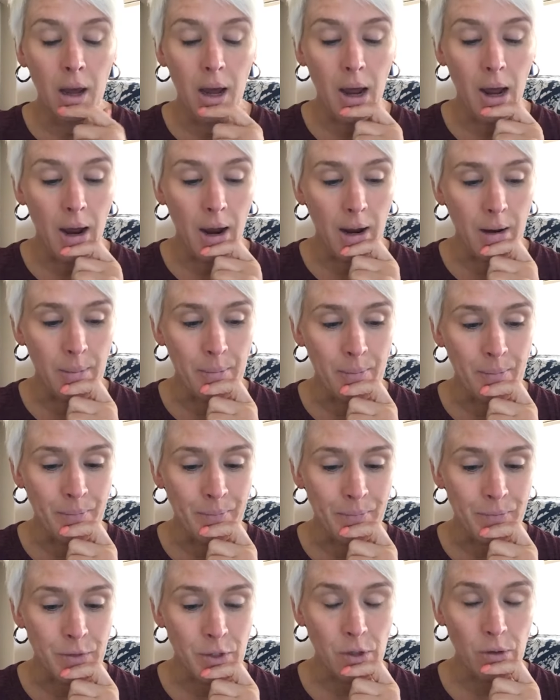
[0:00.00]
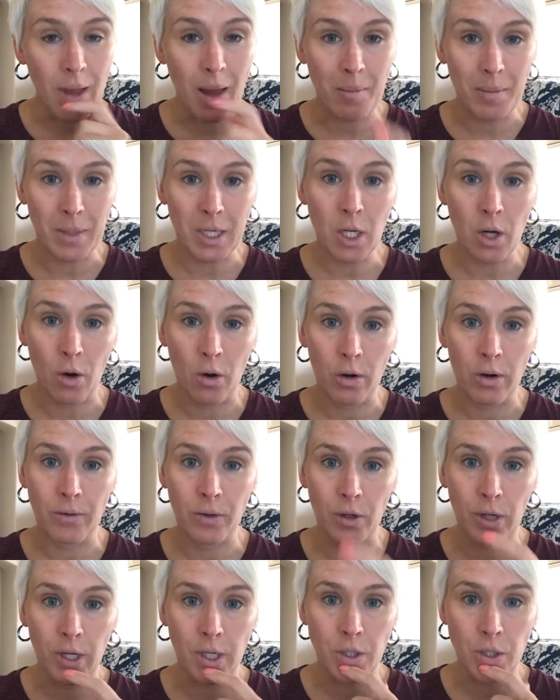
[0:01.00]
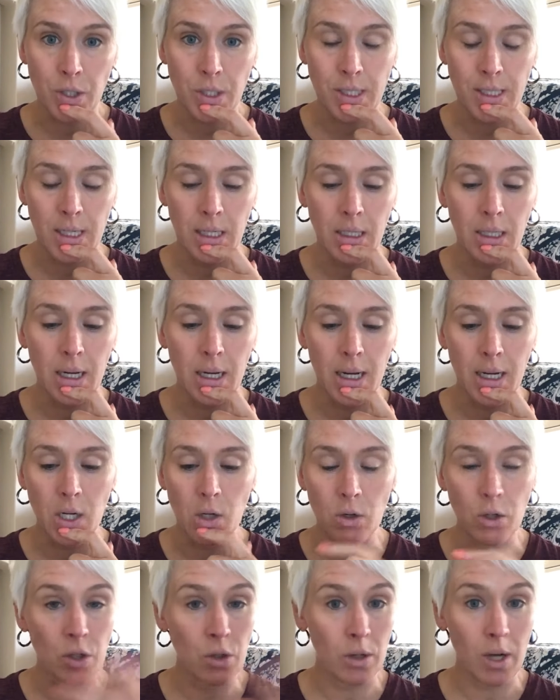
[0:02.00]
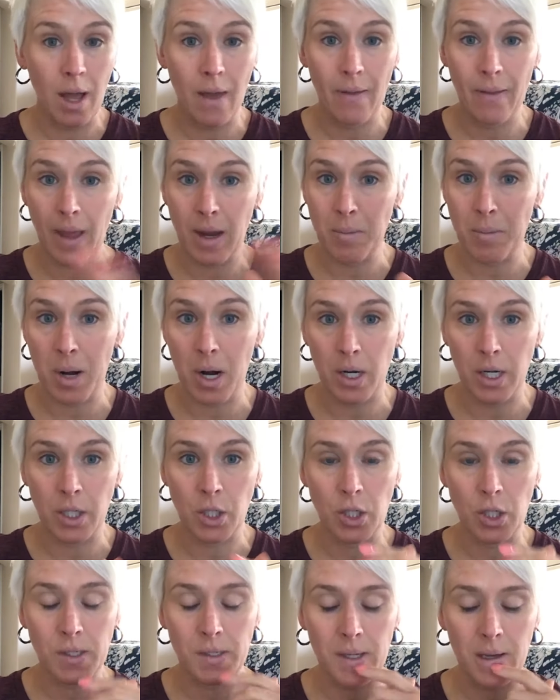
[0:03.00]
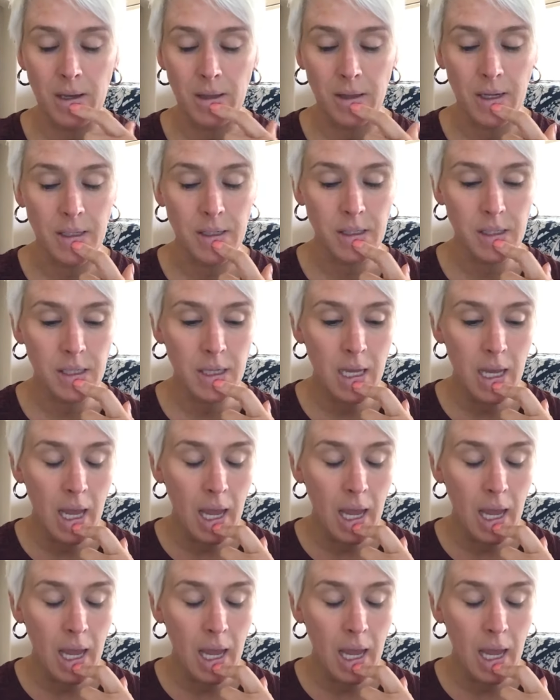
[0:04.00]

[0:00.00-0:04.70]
Um, so let me know if you're interested, and you can do an online party just like this.